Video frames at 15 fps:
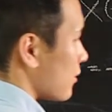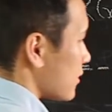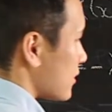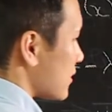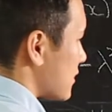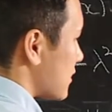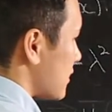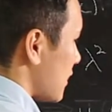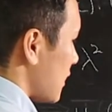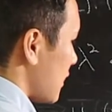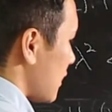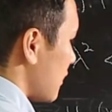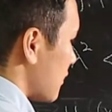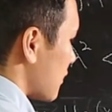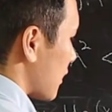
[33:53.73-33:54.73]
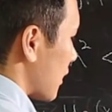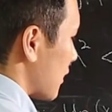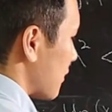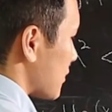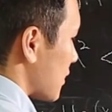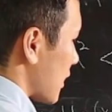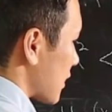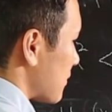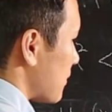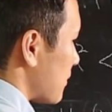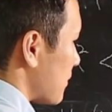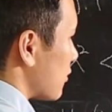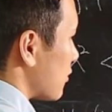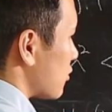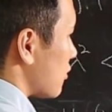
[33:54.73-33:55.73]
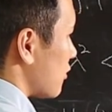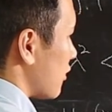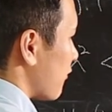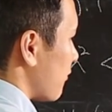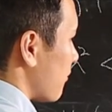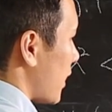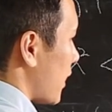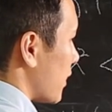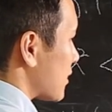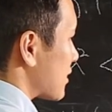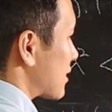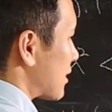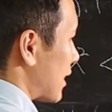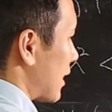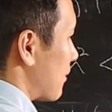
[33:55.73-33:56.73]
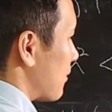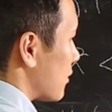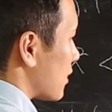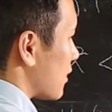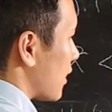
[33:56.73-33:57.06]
c times an exponential of minus lambda